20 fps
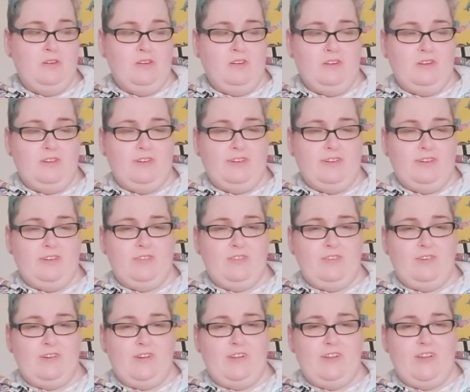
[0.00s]
or
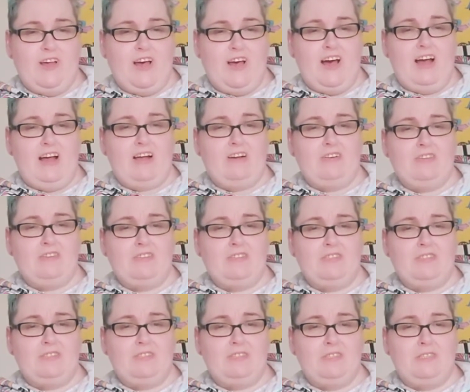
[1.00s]
anything like that, because
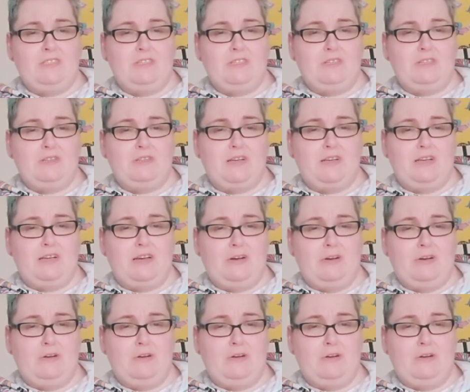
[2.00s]
it's easier to get